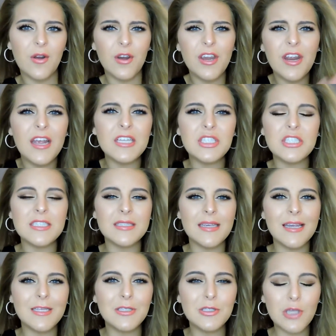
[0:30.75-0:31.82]
or it's just,
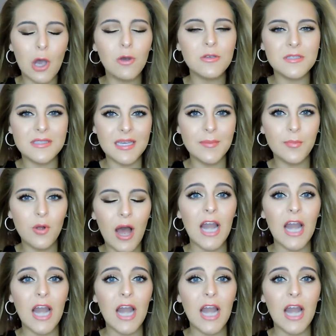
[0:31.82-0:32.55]
it's so simple.